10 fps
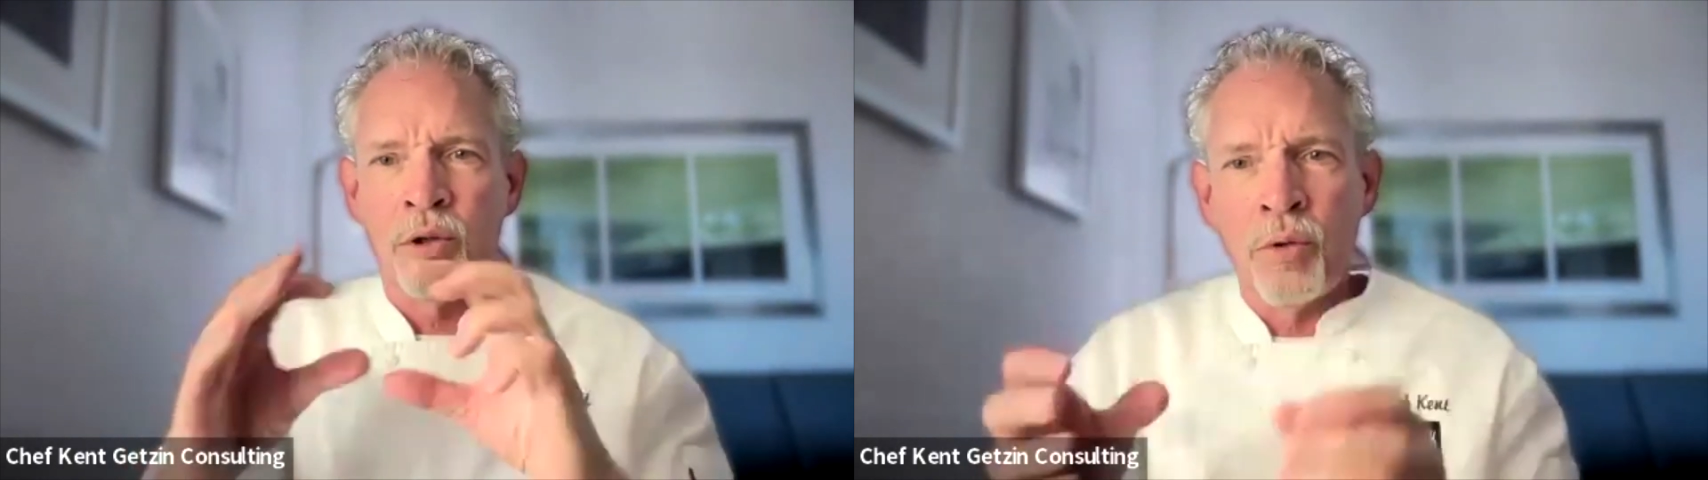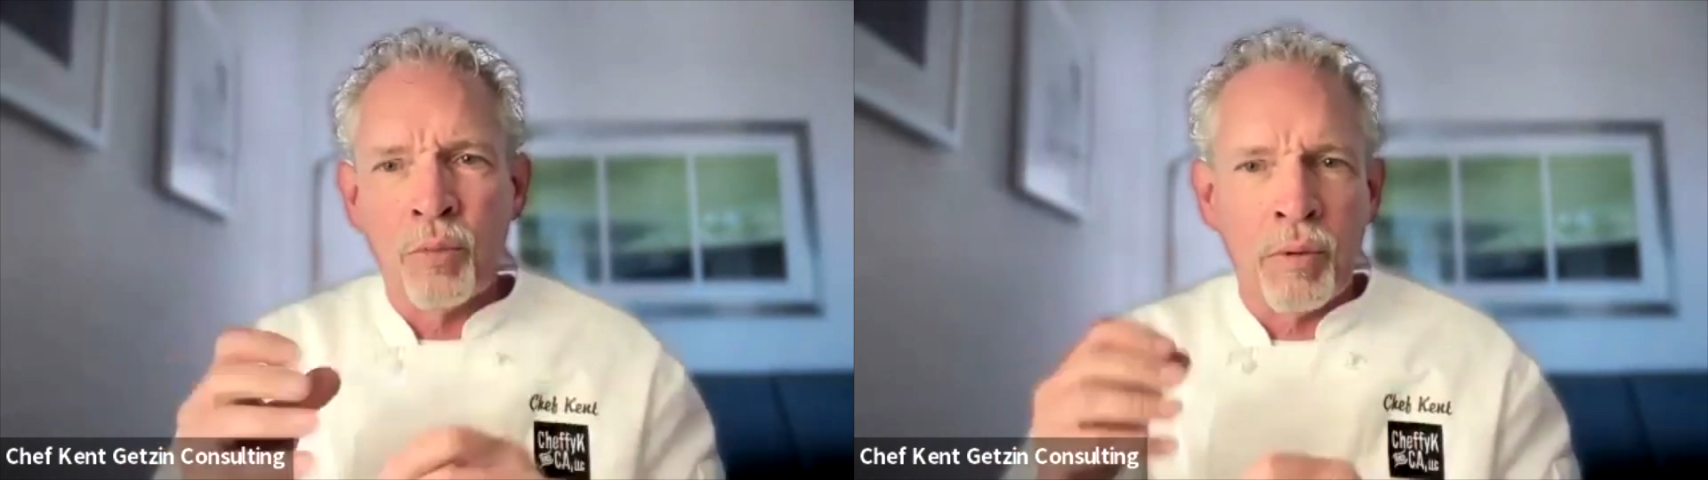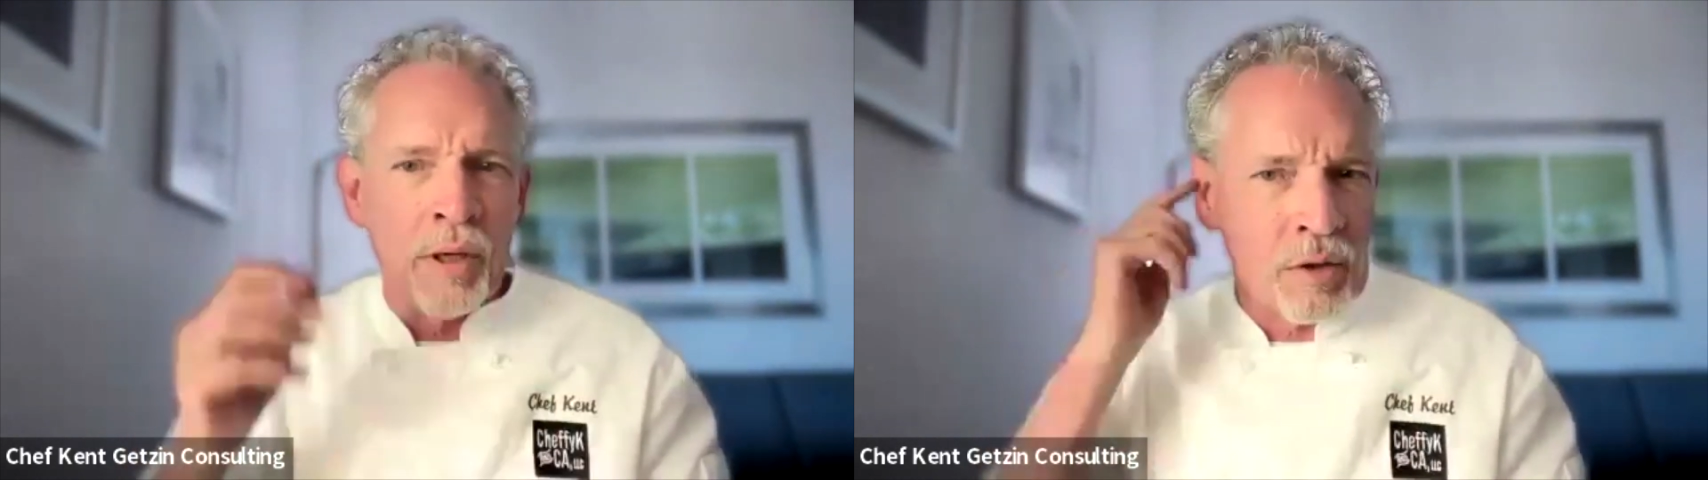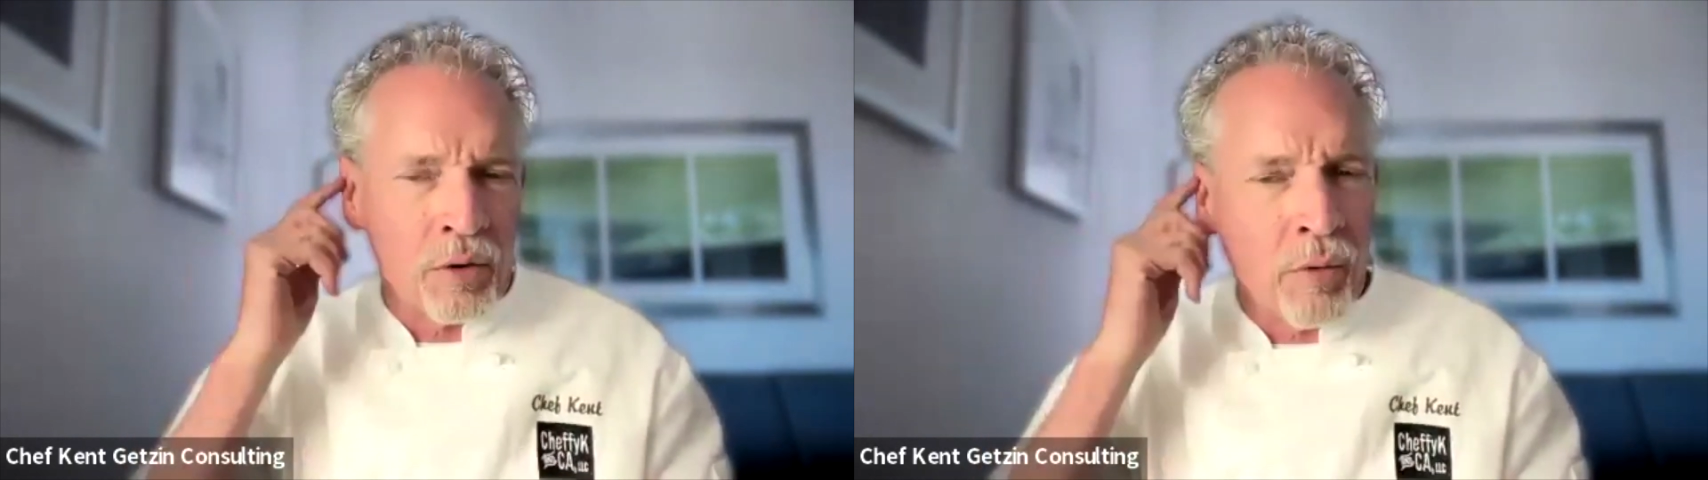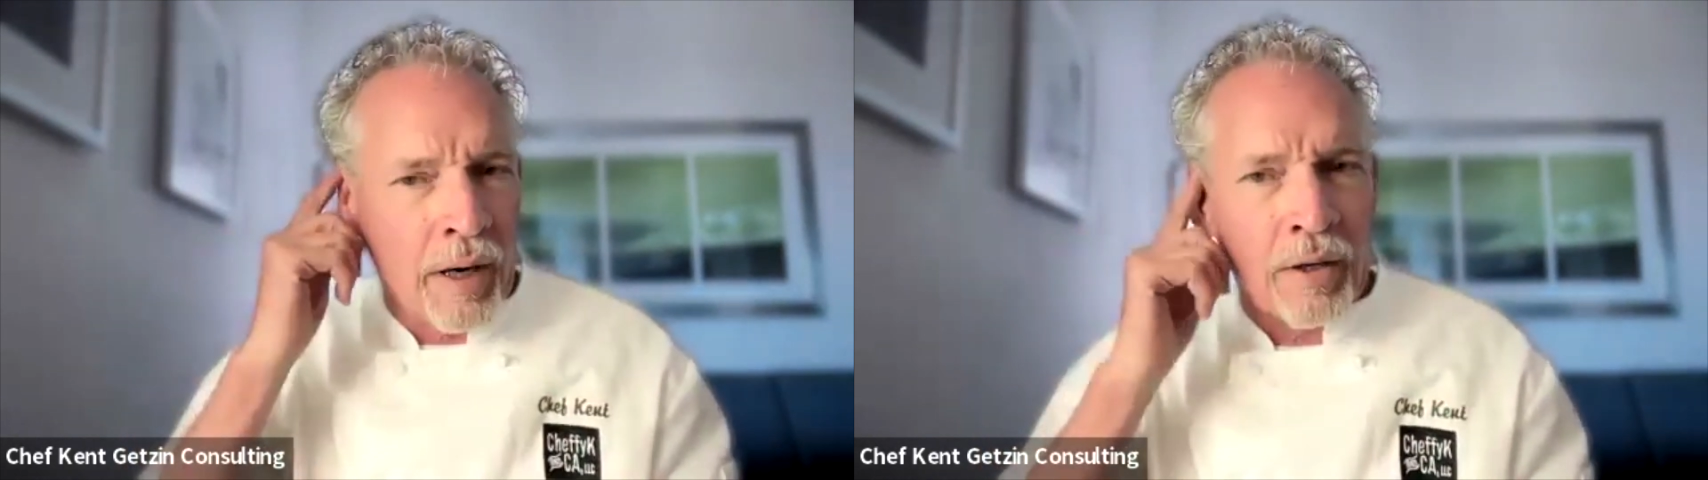Two 3-inch
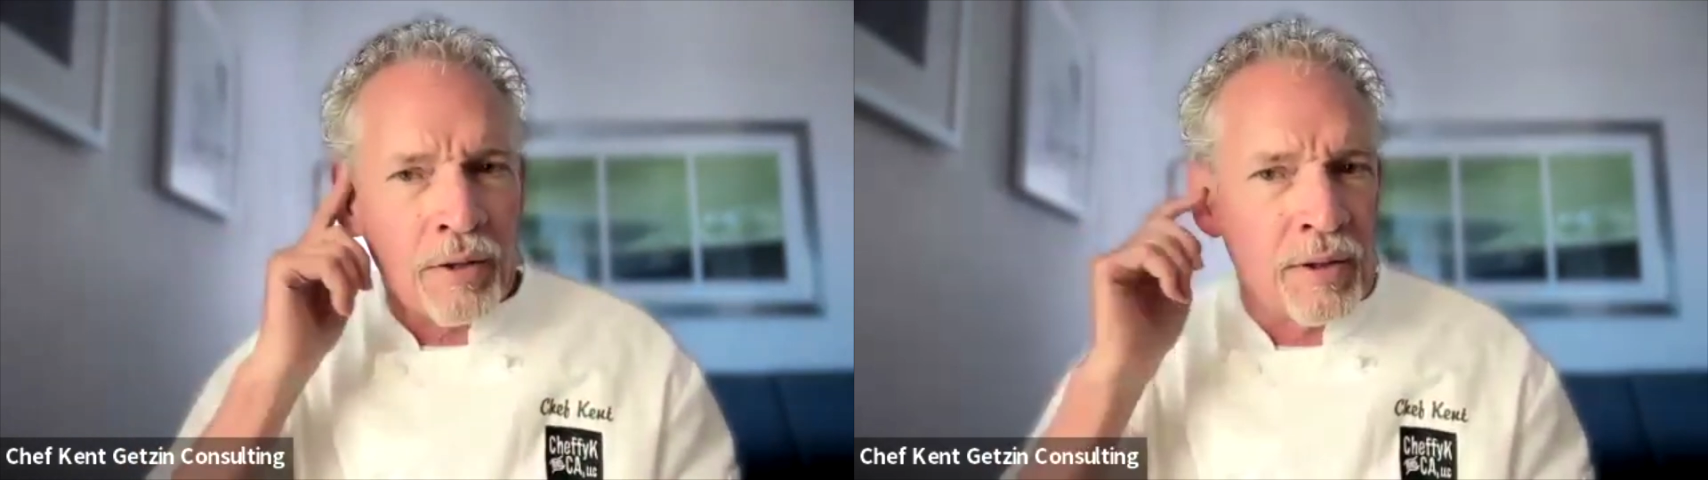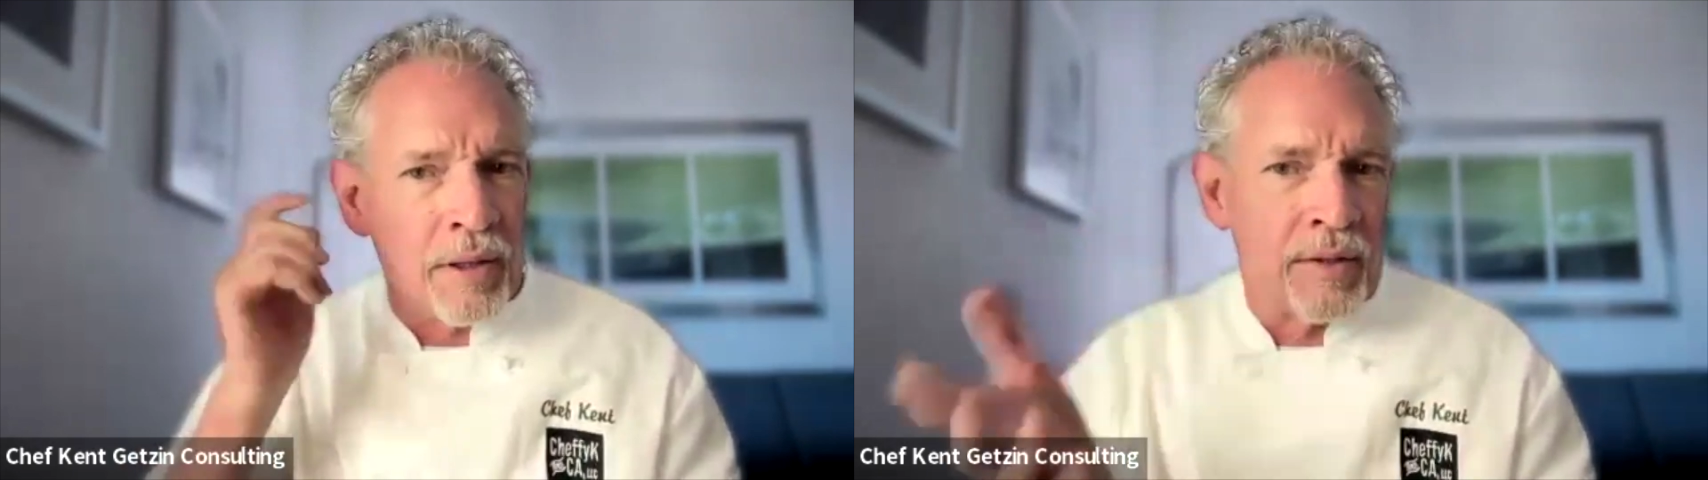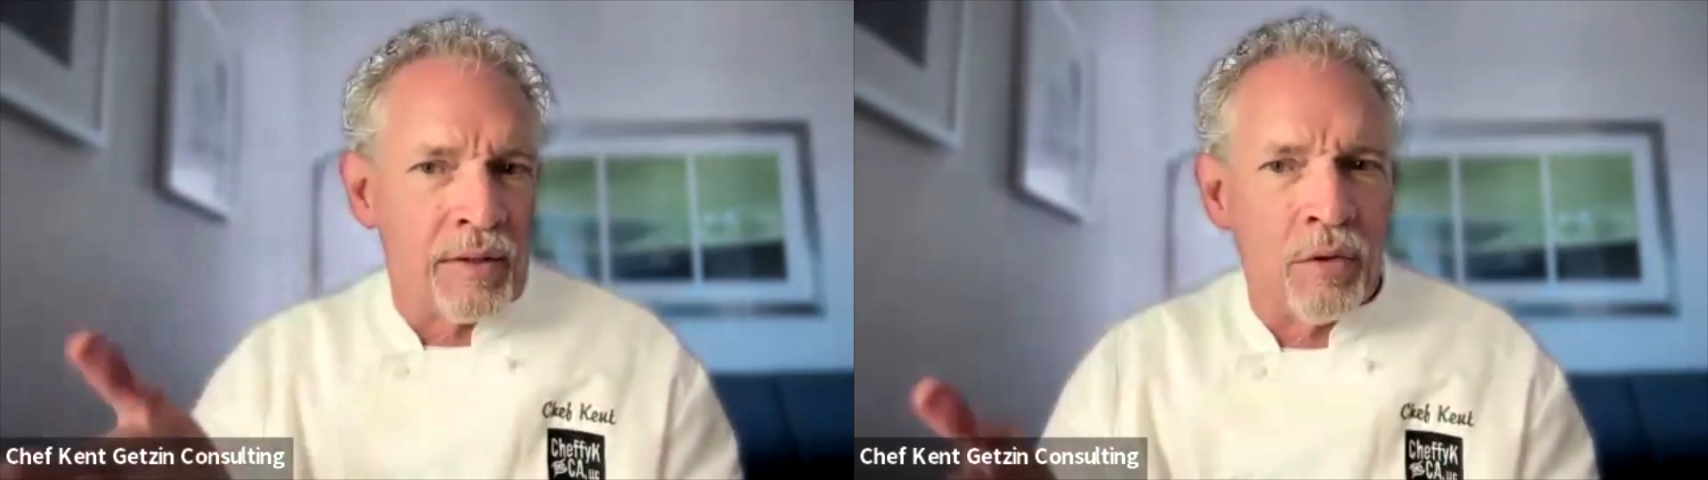squares is